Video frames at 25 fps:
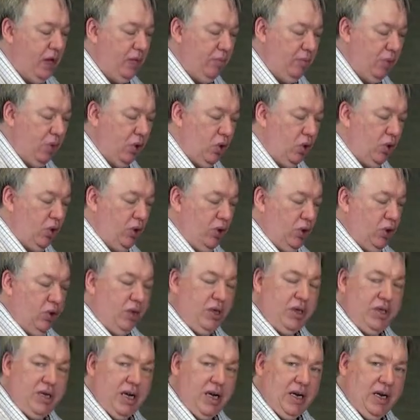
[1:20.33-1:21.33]
but on the
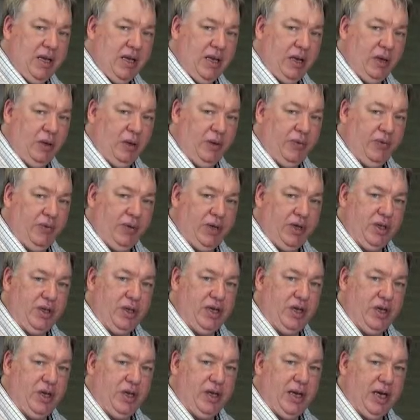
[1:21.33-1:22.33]
underside of the louvres,
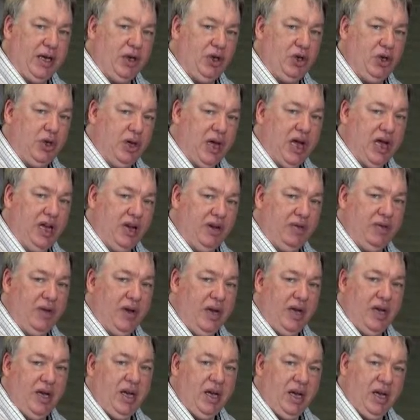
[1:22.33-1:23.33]
that should have
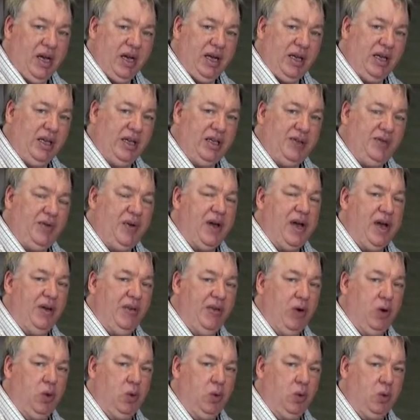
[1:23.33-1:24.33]
at least 5
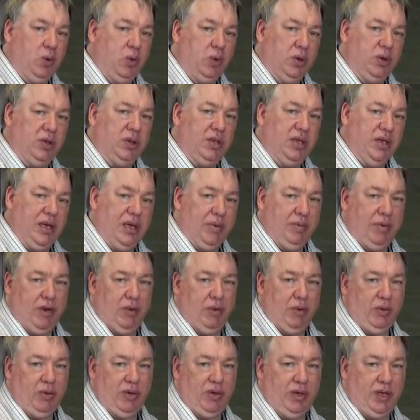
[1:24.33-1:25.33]
holes,
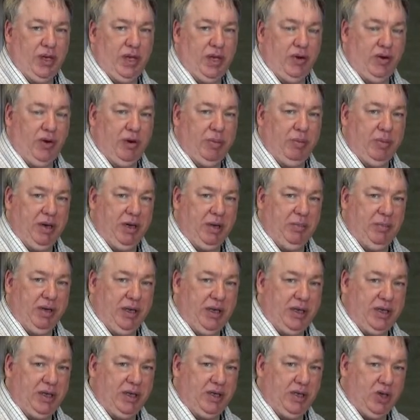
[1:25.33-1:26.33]
about
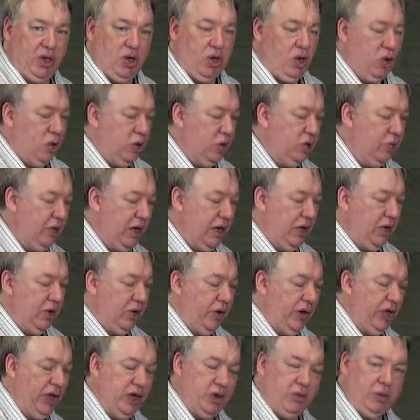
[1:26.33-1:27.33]
3mm, all the way
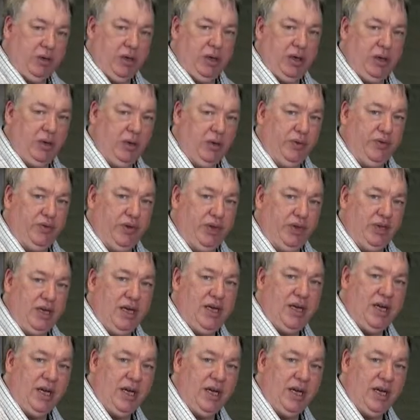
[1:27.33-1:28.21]
along each one of the louvres,